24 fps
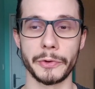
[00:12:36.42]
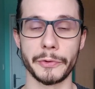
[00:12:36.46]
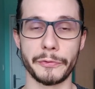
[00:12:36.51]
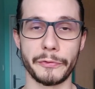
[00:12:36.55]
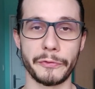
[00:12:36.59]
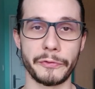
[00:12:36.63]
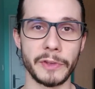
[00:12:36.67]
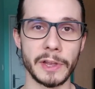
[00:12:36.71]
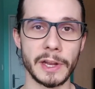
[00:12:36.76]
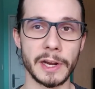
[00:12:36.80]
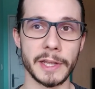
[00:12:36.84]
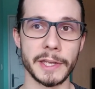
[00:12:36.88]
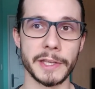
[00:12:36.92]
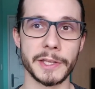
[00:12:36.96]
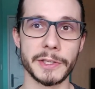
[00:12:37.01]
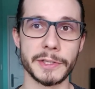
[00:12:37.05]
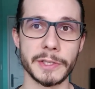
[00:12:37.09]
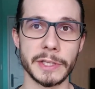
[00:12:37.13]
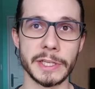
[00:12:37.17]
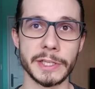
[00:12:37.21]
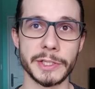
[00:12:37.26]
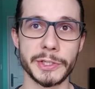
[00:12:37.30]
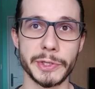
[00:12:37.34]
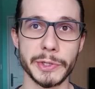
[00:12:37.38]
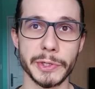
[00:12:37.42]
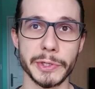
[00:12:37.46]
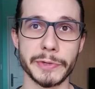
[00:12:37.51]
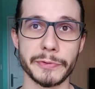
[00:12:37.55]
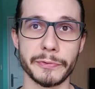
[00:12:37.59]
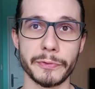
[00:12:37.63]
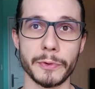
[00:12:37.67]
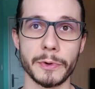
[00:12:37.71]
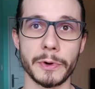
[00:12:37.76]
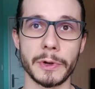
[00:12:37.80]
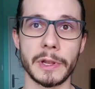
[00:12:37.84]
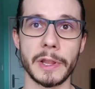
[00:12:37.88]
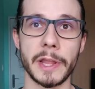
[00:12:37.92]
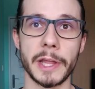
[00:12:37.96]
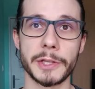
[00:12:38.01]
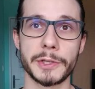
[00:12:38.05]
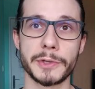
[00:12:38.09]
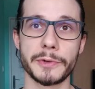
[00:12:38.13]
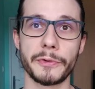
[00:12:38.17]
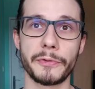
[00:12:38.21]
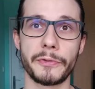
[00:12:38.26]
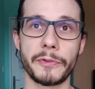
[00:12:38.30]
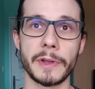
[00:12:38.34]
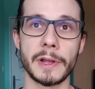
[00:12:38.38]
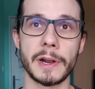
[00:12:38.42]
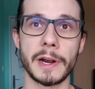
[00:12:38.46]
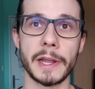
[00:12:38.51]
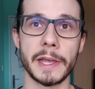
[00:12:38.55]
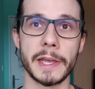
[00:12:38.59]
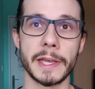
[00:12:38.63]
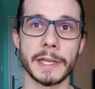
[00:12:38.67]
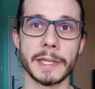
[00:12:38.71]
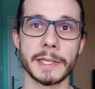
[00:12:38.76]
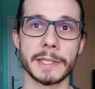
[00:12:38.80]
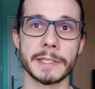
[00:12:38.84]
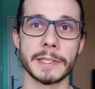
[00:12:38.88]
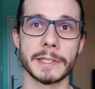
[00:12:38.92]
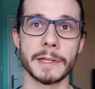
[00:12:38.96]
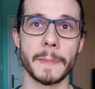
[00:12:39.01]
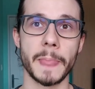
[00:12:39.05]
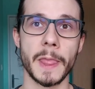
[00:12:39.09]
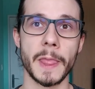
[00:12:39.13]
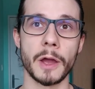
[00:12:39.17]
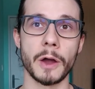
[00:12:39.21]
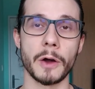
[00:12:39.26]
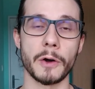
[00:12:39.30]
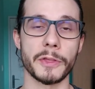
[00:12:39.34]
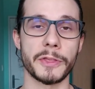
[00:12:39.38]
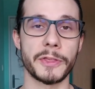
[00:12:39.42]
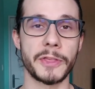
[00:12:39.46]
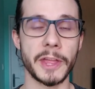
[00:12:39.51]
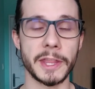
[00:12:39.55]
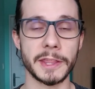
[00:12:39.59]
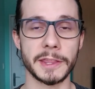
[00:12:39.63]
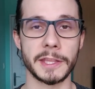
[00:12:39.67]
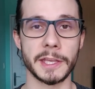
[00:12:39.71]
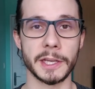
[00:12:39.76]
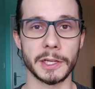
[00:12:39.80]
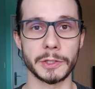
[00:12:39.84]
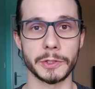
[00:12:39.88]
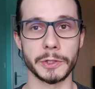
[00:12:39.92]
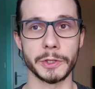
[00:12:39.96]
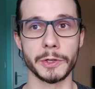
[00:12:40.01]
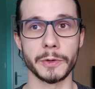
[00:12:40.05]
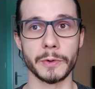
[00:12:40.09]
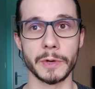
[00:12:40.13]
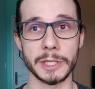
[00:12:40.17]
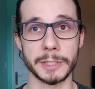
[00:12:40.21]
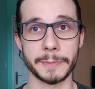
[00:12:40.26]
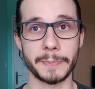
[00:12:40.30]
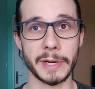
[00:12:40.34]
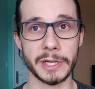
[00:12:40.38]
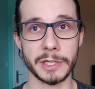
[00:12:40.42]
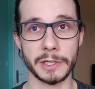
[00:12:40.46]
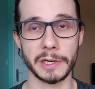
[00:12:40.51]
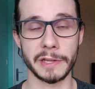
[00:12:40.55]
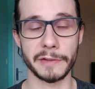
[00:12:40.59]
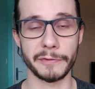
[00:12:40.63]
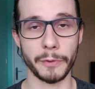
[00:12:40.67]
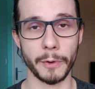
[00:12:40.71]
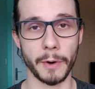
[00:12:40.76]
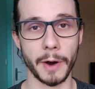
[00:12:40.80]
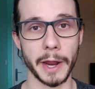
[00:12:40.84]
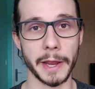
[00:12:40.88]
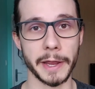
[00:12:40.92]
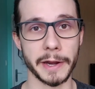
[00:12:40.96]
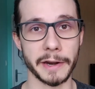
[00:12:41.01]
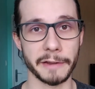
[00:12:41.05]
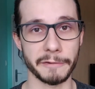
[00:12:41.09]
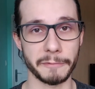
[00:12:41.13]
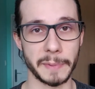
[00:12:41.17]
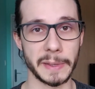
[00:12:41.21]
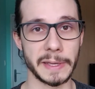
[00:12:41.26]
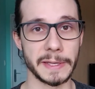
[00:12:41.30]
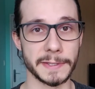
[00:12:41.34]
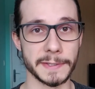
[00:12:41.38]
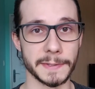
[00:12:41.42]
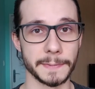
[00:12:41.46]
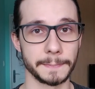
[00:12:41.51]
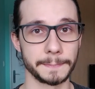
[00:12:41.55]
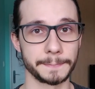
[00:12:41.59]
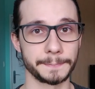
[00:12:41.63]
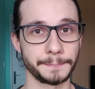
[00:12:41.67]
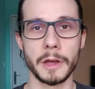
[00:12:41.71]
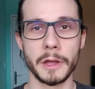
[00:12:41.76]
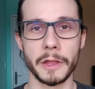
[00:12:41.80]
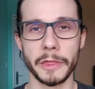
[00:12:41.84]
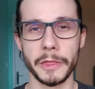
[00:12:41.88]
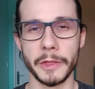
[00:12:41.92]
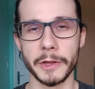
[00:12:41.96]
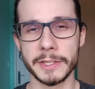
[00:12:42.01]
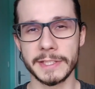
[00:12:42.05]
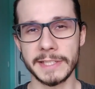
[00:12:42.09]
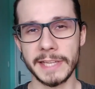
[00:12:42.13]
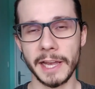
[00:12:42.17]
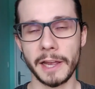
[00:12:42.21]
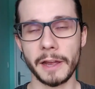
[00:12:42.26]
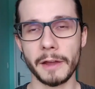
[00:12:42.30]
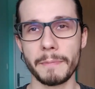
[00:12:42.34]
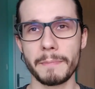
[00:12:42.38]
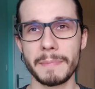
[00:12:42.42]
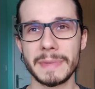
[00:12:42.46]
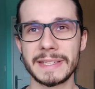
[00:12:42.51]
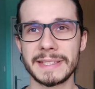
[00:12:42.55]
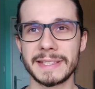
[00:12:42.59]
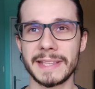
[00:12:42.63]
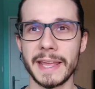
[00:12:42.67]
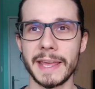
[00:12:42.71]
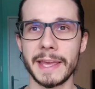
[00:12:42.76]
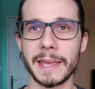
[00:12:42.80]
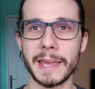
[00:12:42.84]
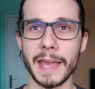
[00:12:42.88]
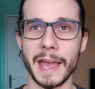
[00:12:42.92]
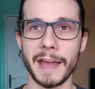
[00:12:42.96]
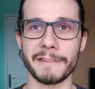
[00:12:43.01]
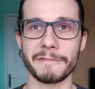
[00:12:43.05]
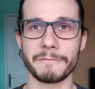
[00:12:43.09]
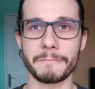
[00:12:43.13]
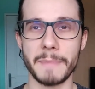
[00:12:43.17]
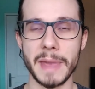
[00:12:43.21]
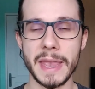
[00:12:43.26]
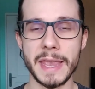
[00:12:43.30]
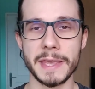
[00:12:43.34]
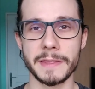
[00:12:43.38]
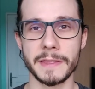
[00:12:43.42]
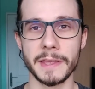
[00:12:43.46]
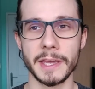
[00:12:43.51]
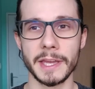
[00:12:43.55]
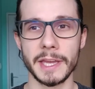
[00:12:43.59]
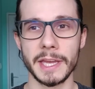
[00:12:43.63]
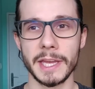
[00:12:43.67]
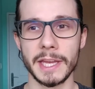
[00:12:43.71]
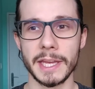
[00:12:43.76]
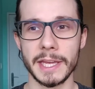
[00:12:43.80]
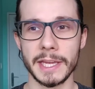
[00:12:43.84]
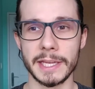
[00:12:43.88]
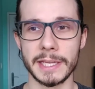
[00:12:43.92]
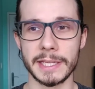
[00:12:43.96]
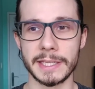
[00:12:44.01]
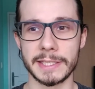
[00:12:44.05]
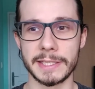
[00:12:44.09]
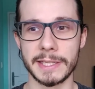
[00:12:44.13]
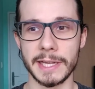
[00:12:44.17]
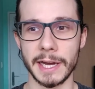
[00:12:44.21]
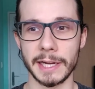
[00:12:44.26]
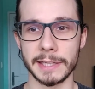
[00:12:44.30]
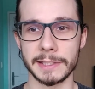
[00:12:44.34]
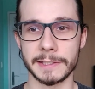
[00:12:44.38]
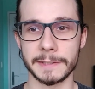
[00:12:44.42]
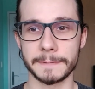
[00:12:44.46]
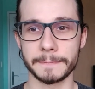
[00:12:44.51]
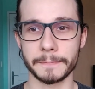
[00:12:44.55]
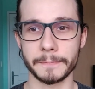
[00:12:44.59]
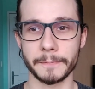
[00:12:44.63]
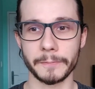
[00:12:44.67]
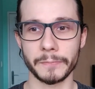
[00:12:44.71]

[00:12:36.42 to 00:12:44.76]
feel is useful, that you feel is authentic to you, especially for INFPs. The second mistake I've made is that,